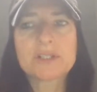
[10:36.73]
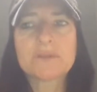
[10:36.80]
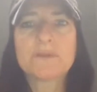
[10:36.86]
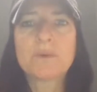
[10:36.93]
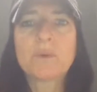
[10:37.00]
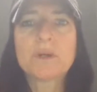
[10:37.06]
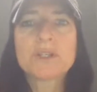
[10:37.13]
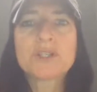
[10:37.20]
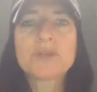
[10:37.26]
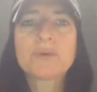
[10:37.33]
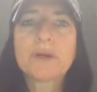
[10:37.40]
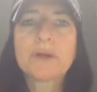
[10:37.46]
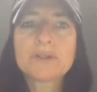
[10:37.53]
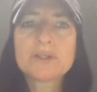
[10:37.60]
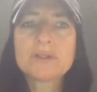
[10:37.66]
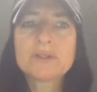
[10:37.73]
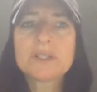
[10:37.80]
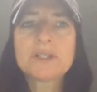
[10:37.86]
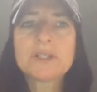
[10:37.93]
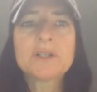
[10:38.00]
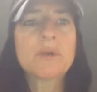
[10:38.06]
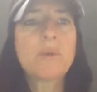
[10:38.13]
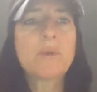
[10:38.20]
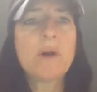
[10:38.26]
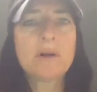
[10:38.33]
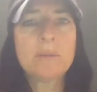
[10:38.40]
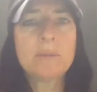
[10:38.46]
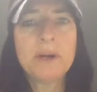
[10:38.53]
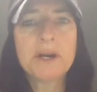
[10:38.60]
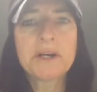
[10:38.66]
So if you want to do a rehearsal dinner, a
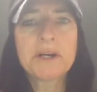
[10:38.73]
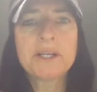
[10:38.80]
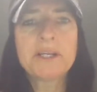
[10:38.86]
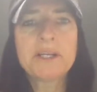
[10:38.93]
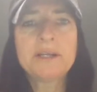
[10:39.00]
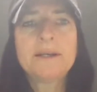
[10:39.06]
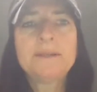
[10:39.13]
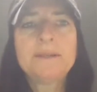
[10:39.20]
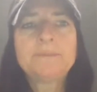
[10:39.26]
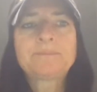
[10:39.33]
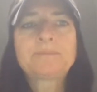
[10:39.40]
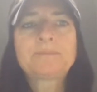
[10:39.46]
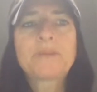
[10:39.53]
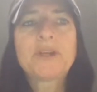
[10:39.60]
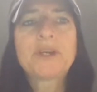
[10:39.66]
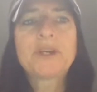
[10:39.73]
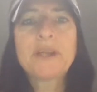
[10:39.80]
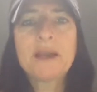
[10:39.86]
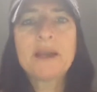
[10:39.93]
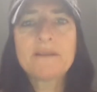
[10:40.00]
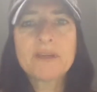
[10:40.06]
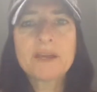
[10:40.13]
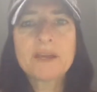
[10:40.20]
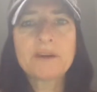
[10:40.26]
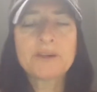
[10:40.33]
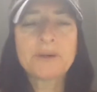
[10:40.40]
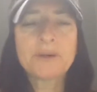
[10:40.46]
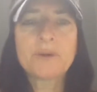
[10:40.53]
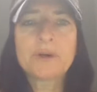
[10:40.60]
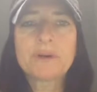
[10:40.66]
welcome party, you can have that on
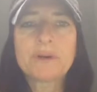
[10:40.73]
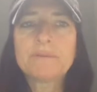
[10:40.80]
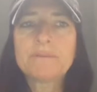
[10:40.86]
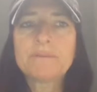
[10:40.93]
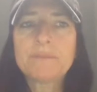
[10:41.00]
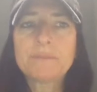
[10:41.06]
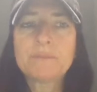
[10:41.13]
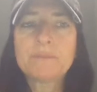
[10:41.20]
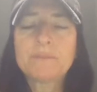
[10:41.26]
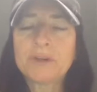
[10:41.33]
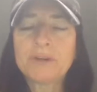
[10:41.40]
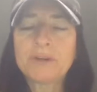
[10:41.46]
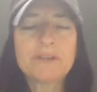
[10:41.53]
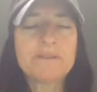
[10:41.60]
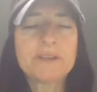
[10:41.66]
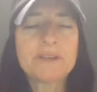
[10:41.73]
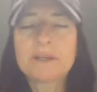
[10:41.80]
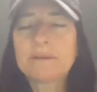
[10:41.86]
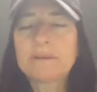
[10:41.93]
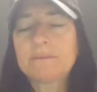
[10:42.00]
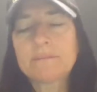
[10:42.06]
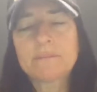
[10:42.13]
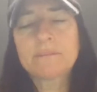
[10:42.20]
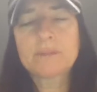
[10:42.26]
your evening.